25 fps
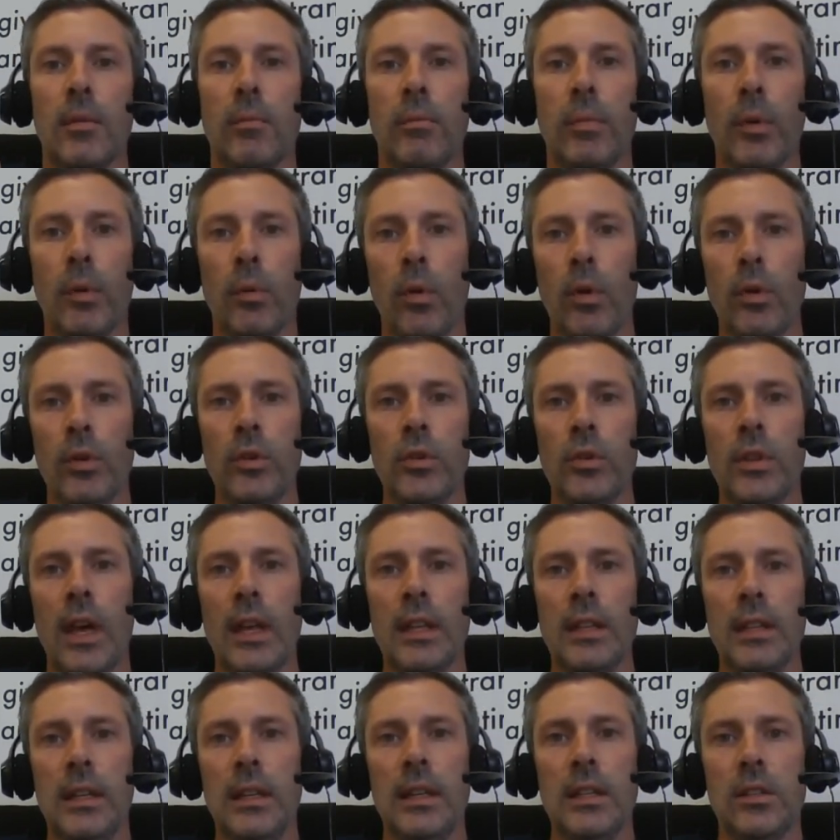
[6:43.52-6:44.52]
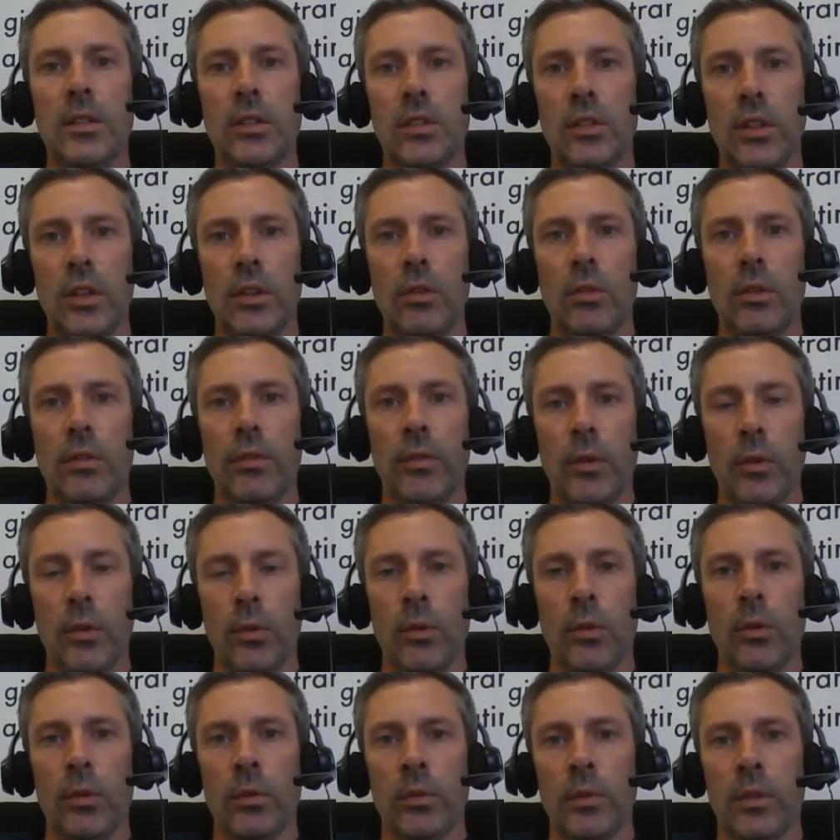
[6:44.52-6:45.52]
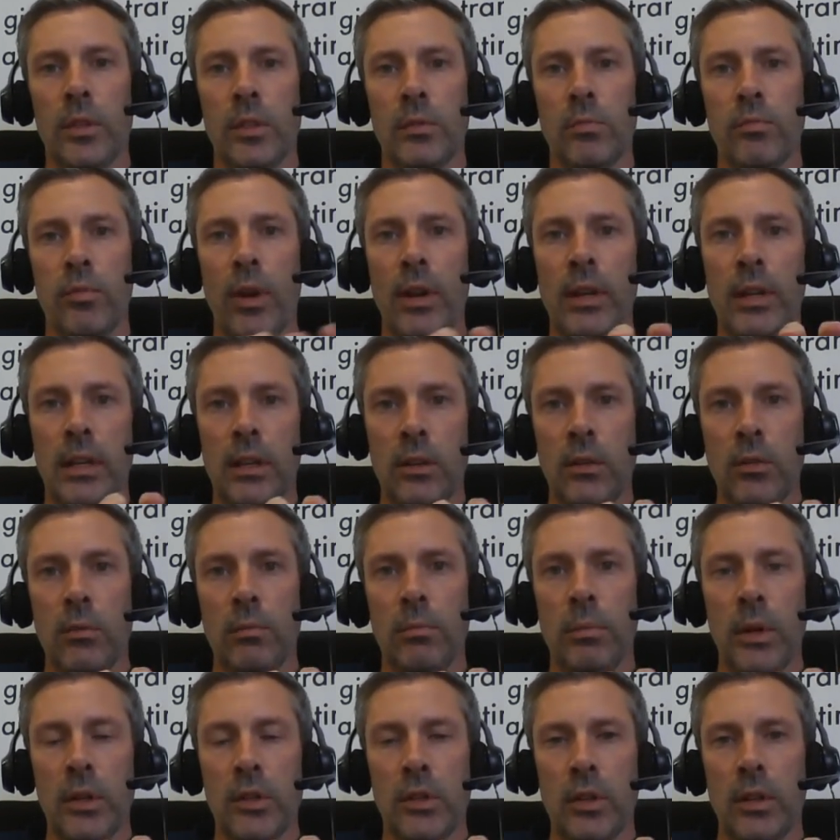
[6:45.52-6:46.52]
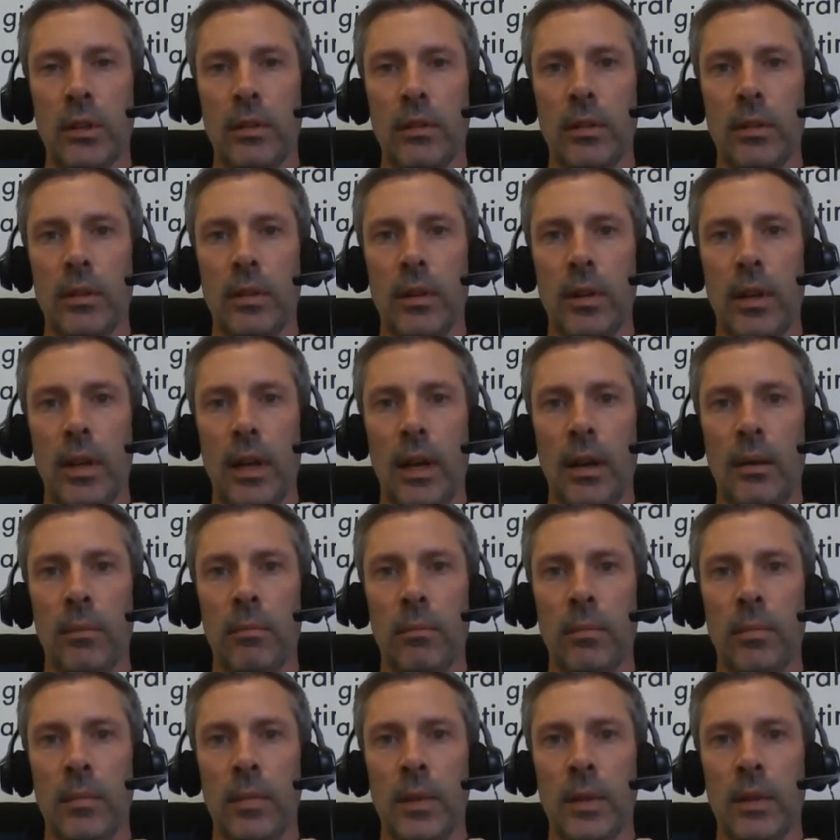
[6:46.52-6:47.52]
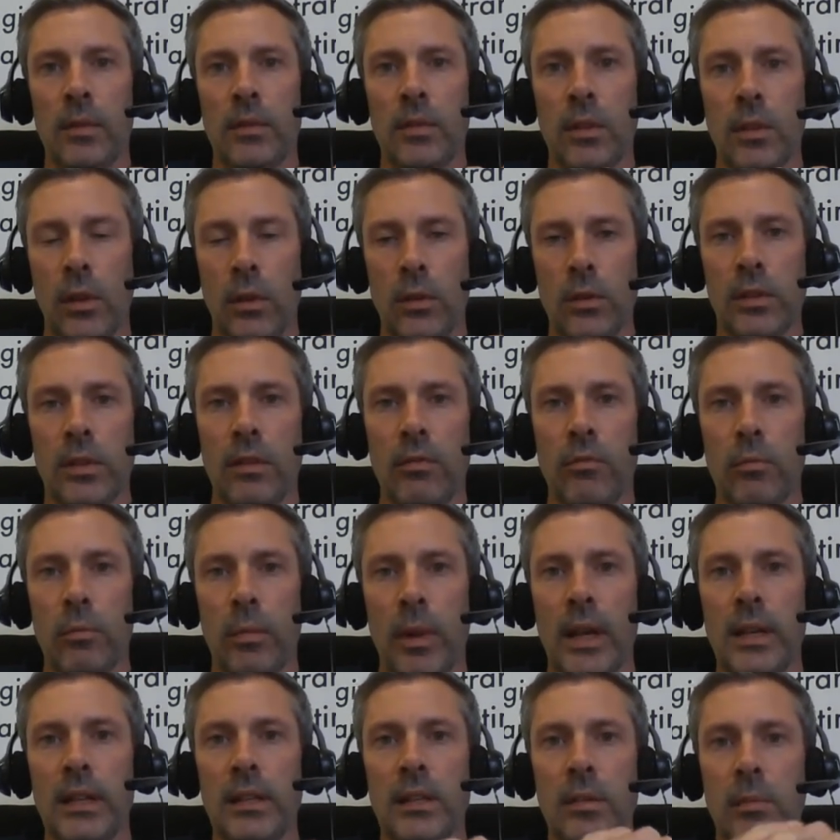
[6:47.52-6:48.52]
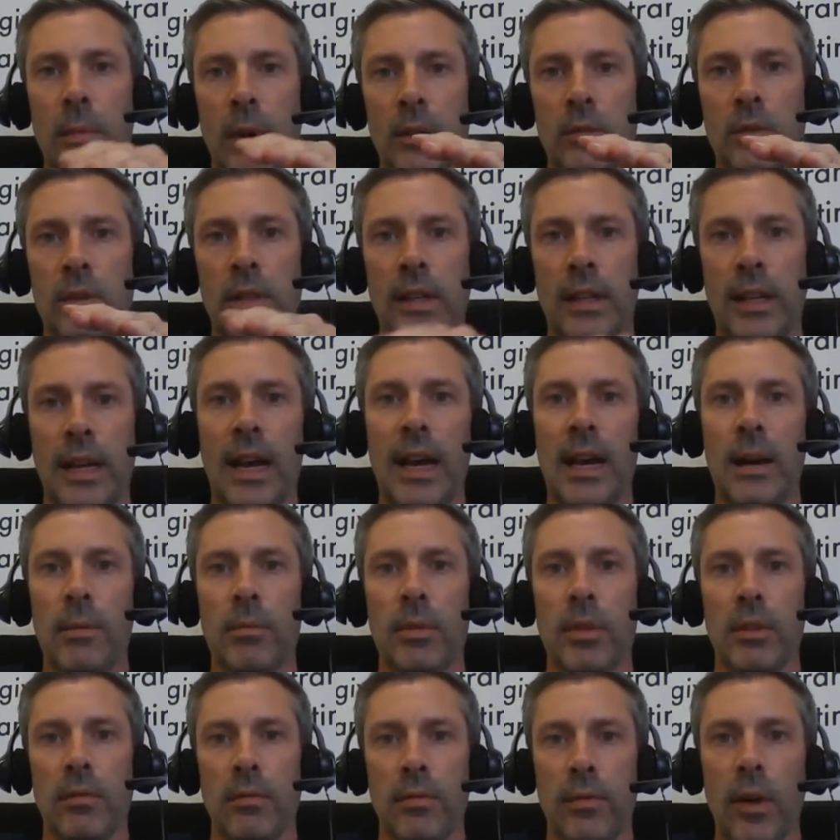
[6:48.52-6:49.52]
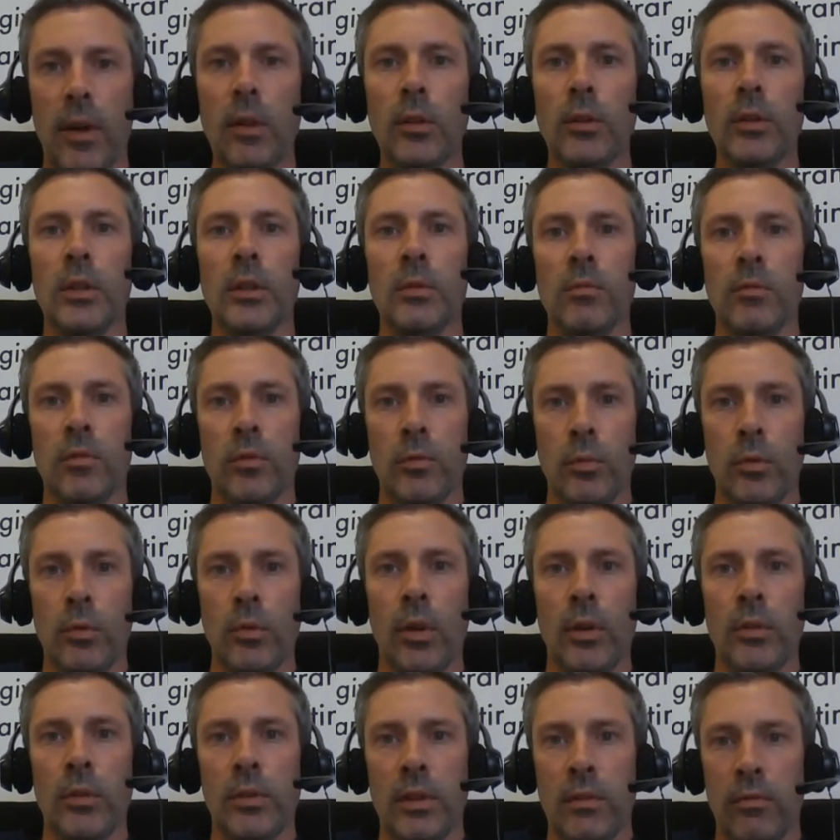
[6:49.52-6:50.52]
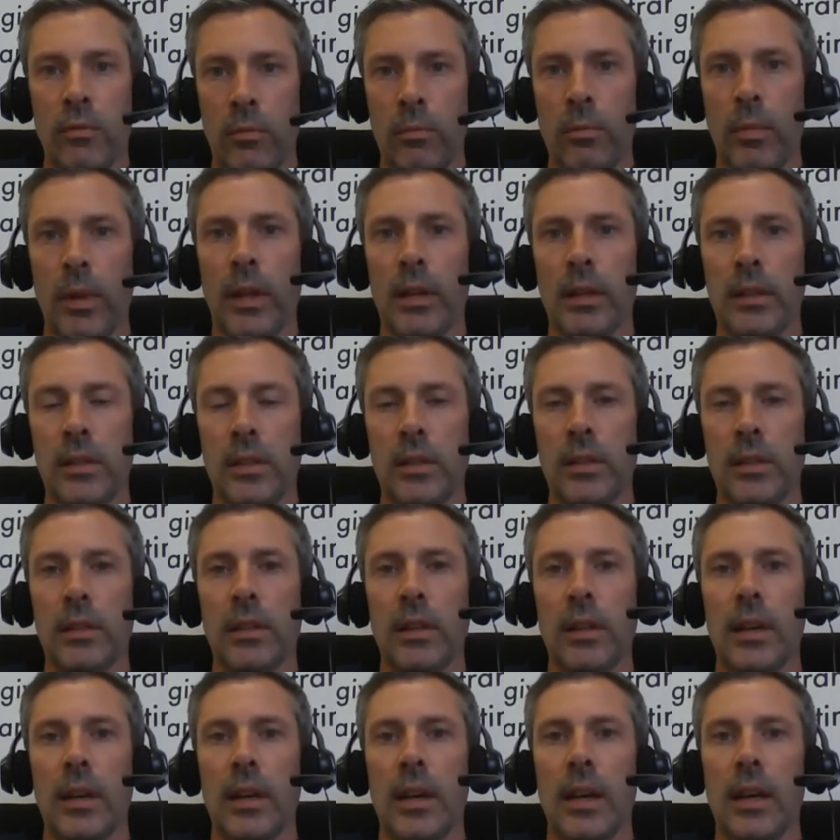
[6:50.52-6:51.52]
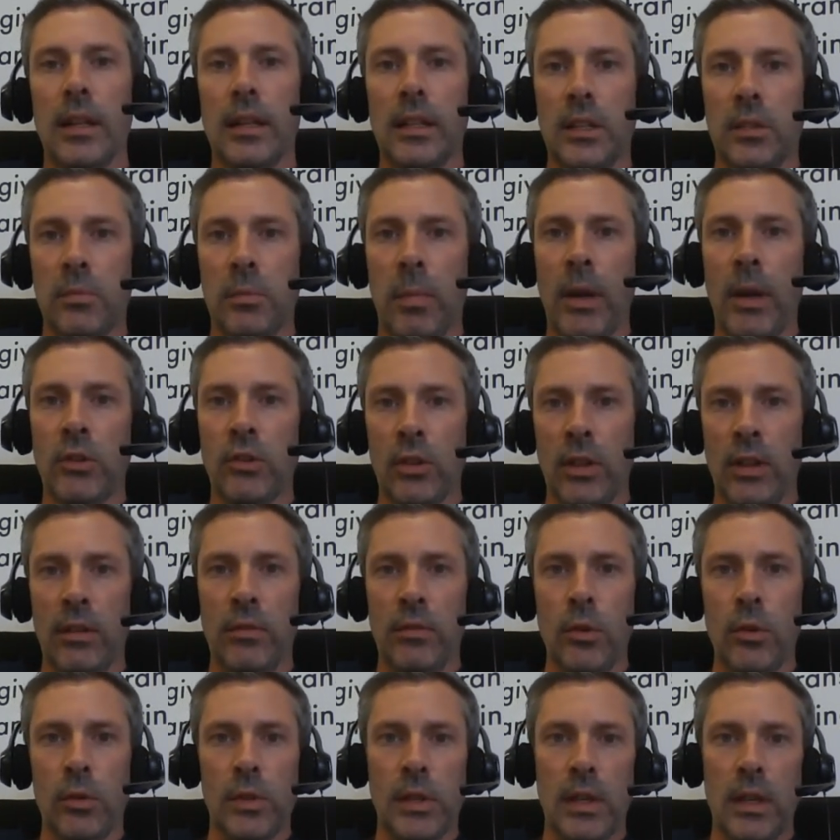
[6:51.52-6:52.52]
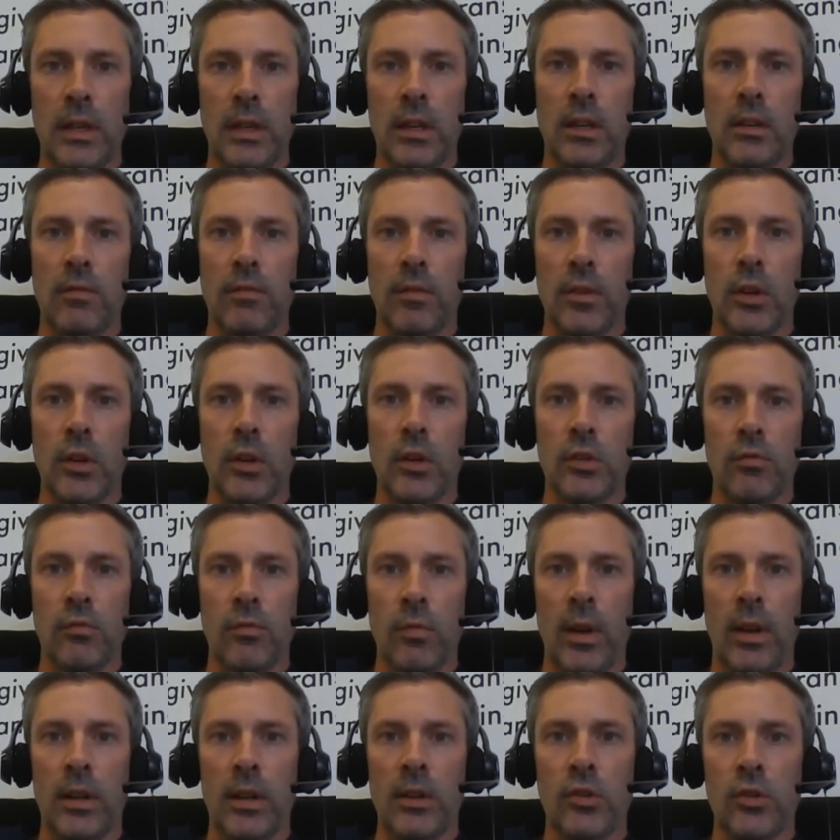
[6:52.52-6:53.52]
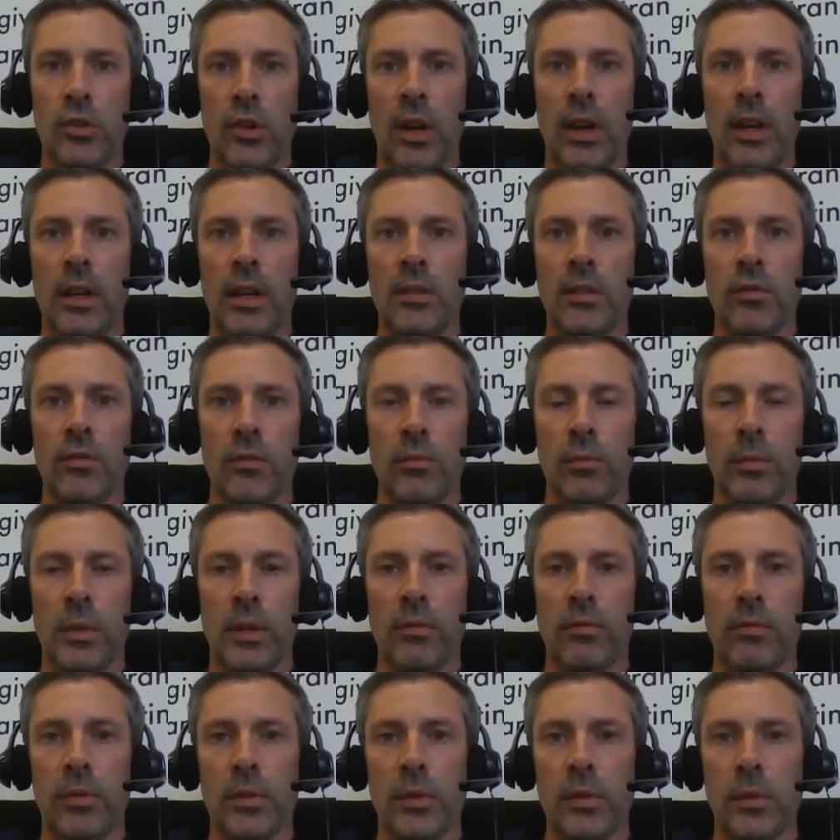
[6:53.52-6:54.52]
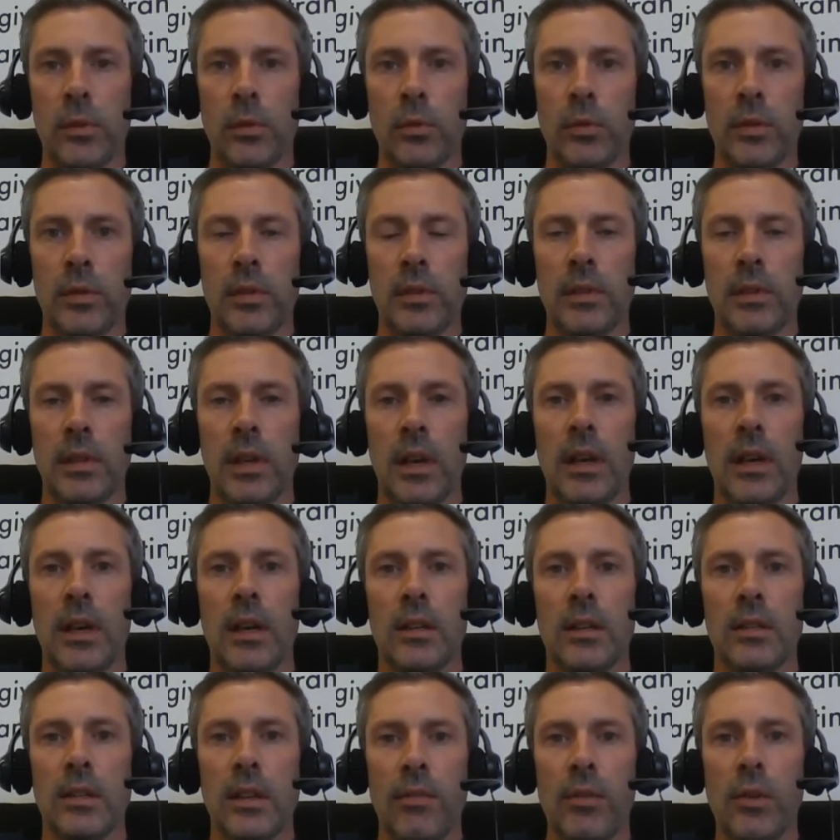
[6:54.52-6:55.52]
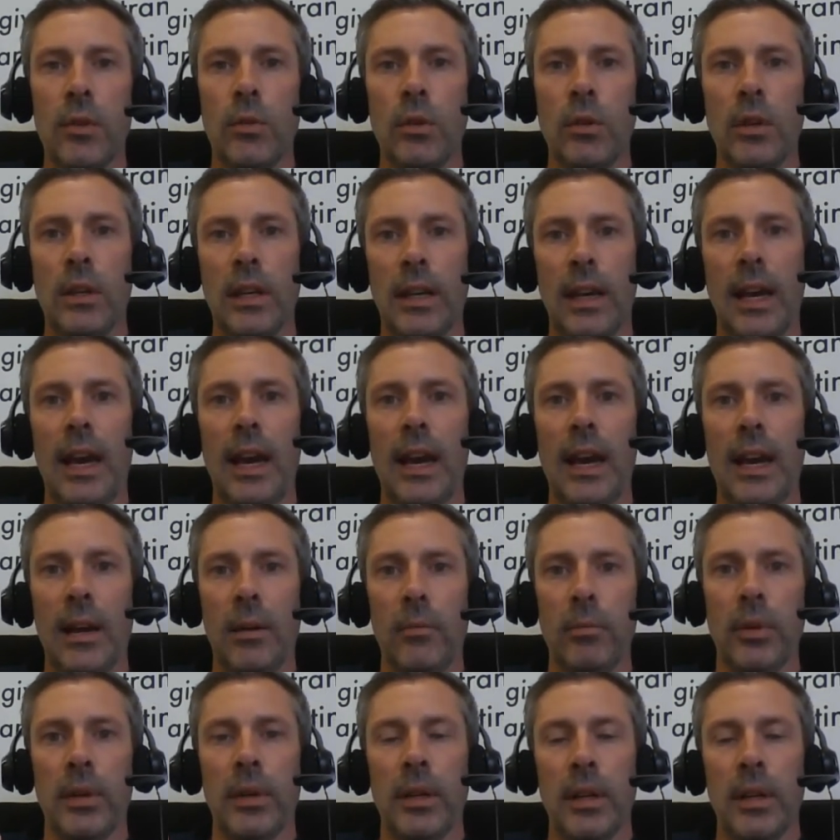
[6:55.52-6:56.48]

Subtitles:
But what you then need to do, if you're spreading your budget to lots of different places, be able to cap the volume from all those different places, and especially if you're seeing conversion rates change from different sources. So if you can cap